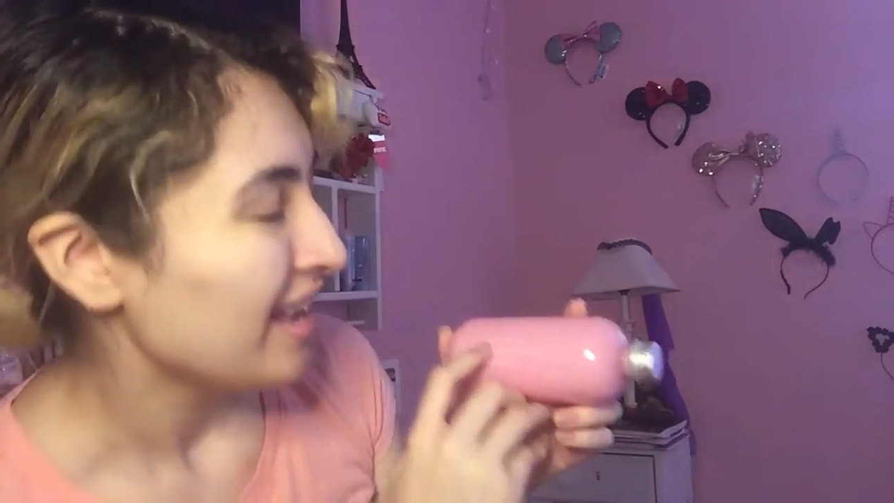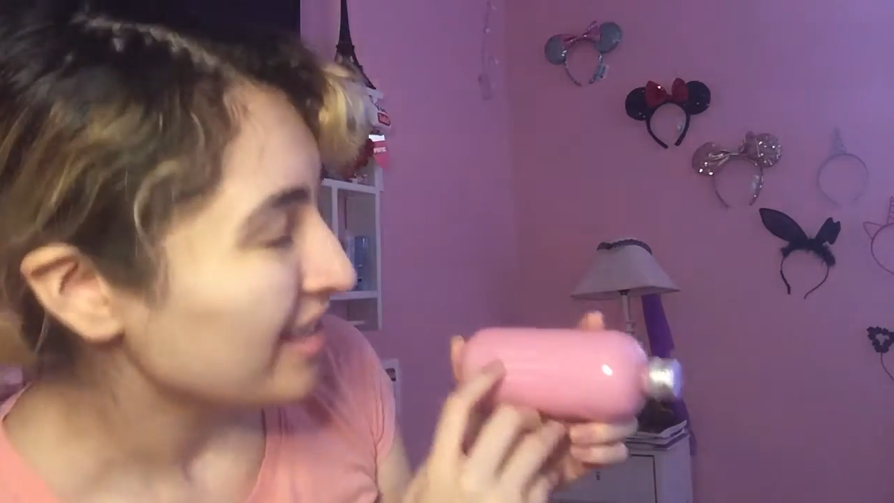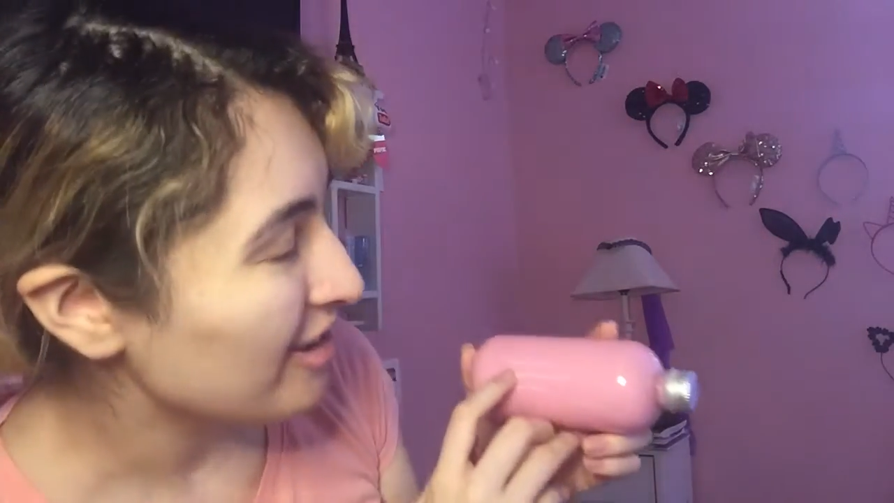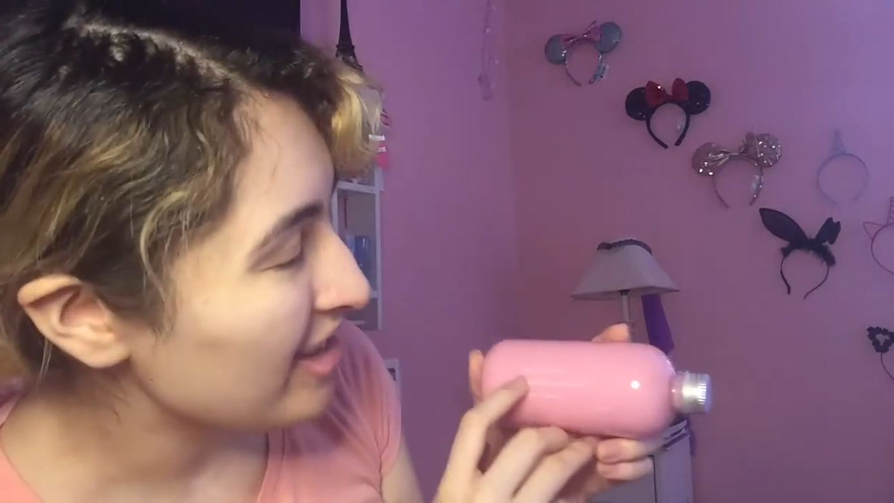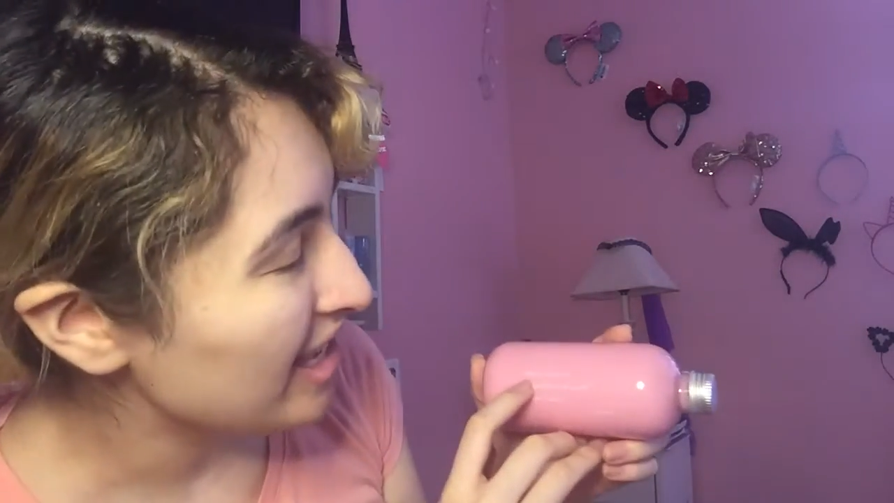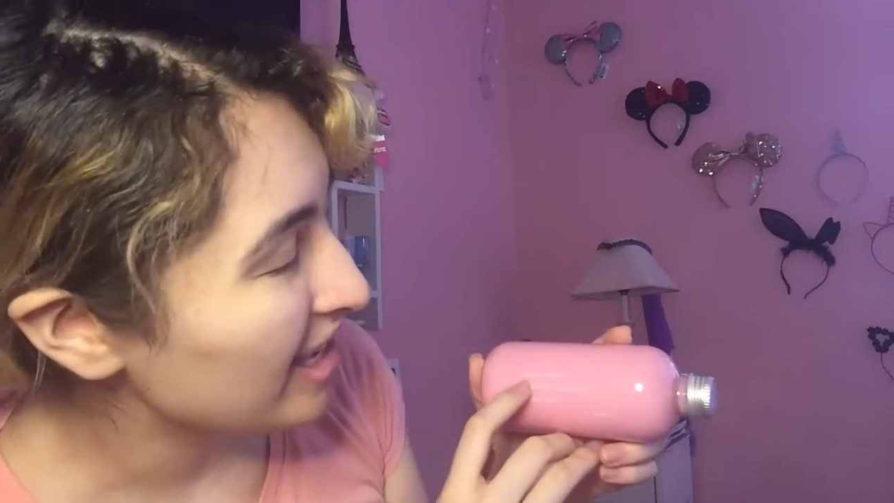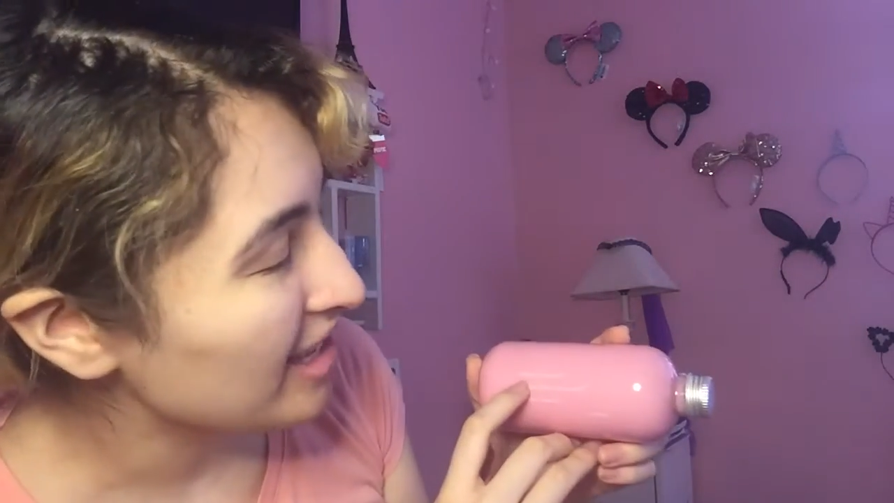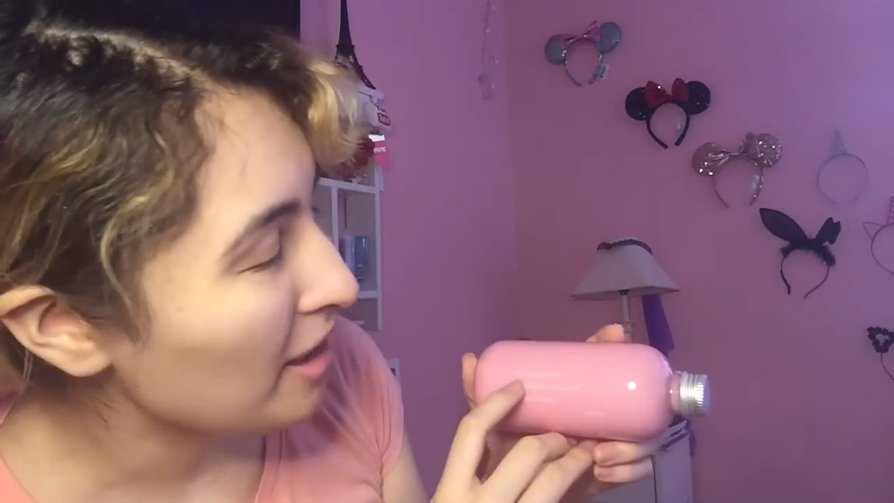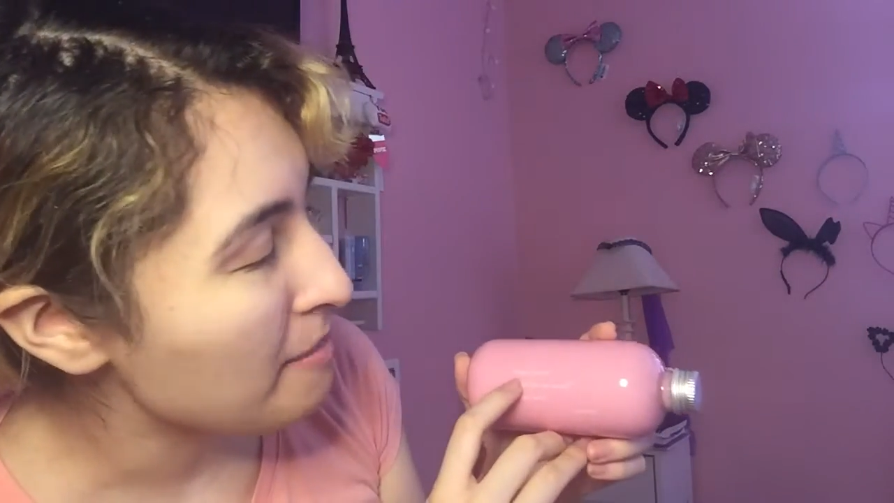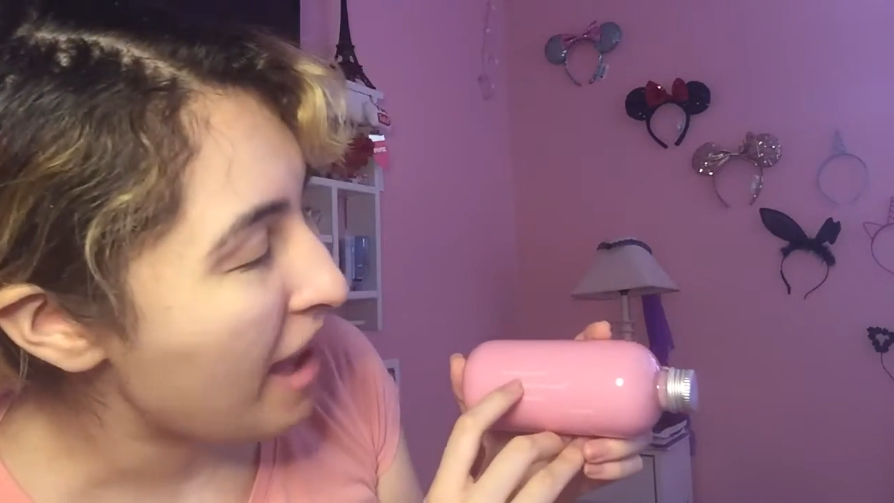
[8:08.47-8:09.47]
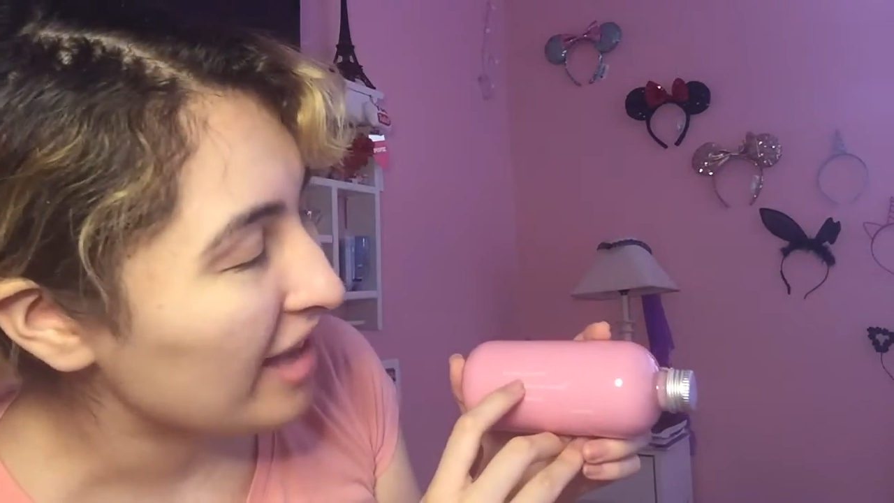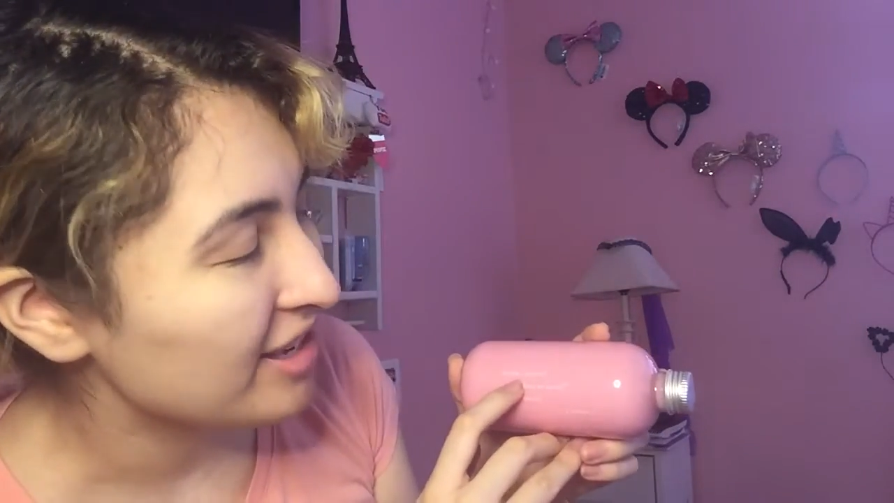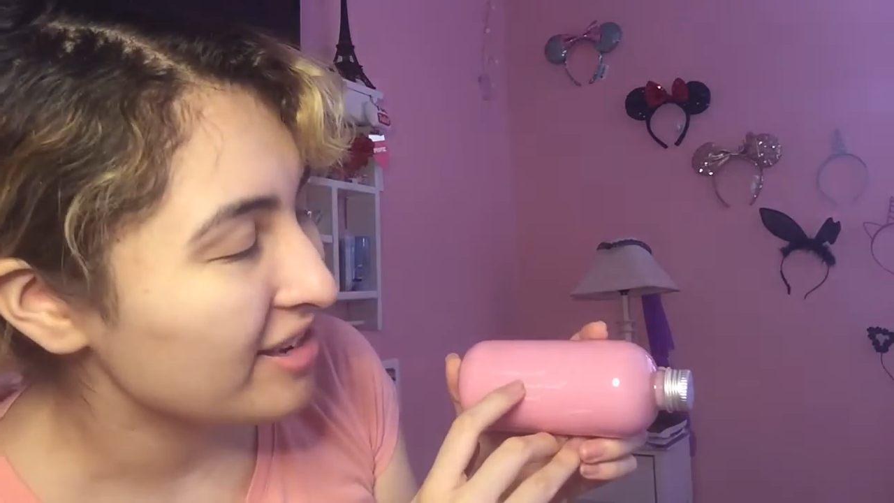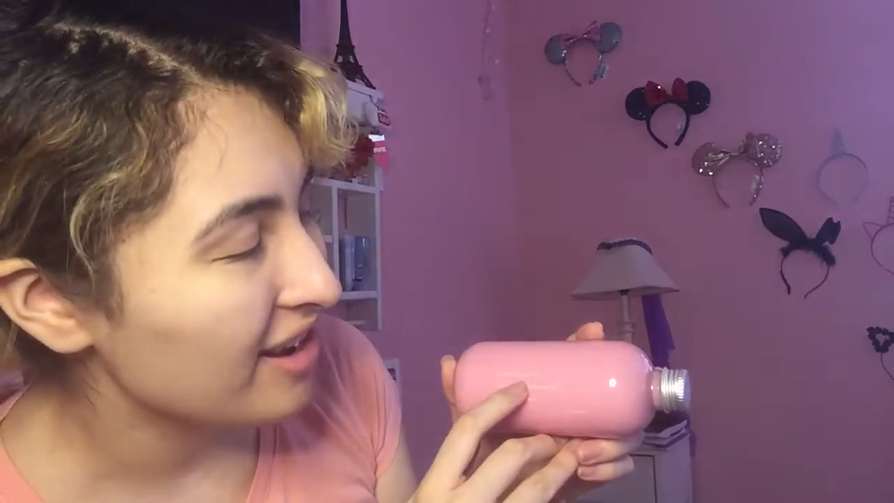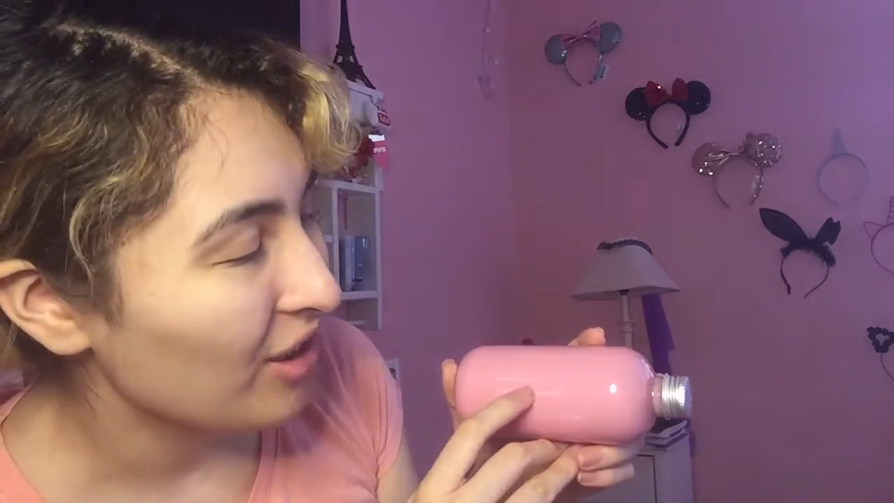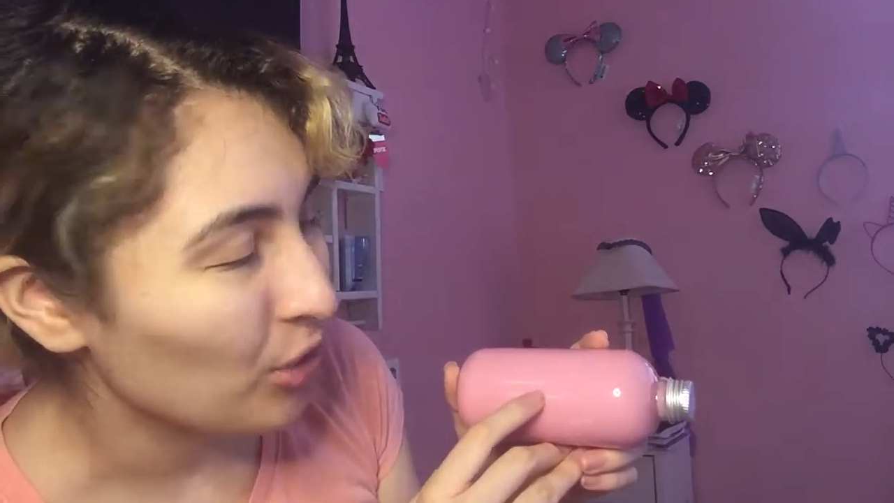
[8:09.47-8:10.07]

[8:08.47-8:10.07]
So it says, imagine